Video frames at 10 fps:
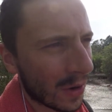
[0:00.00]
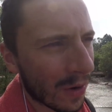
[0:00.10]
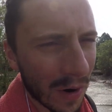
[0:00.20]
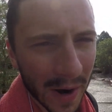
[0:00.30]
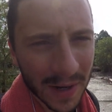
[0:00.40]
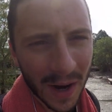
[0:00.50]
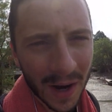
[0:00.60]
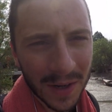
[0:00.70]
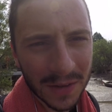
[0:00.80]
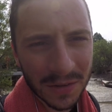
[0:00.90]
Alright
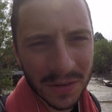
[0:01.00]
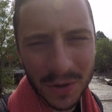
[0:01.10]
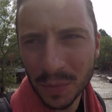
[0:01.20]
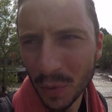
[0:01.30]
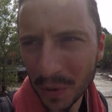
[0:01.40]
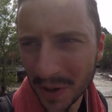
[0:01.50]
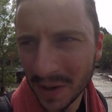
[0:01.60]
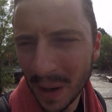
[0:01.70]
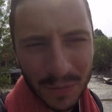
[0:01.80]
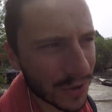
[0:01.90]
guys, good
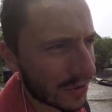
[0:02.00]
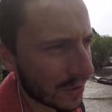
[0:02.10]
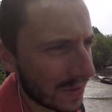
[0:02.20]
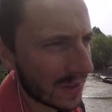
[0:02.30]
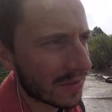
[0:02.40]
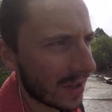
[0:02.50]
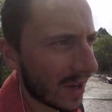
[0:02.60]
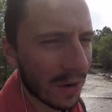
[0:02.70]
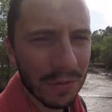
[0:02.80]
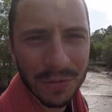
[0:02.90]
morning. I'm just doing this
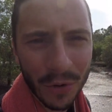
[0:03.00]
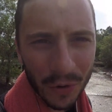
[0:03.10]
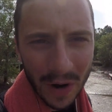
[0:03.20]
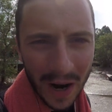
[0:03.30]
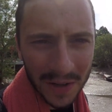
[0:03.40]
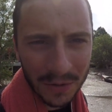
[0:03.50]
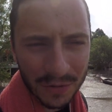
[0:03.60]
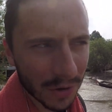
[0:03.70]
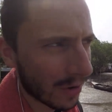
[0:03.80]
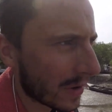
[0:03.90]
uh, four island
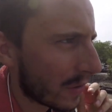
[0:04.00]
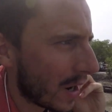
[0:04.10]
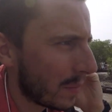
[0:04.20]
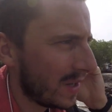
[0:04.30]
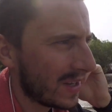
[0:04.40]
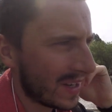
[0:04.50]
tour in Krabi.